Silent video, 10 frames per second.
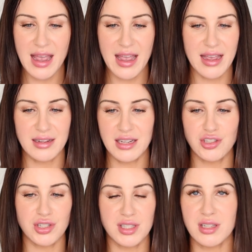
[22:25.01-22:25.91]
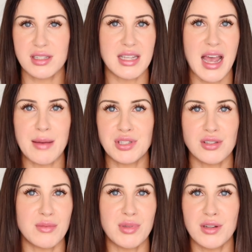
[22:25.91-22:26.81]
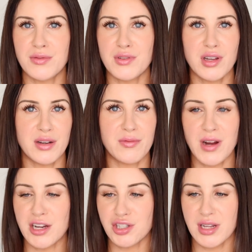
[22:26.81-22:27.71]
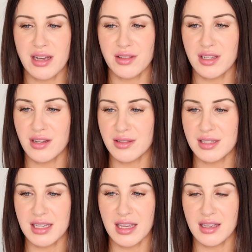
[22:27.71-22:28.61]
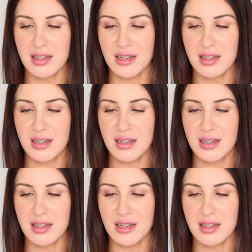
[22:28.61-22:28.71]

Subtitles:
And it just looks absolutely beautiful and fresh and healthy on the skin.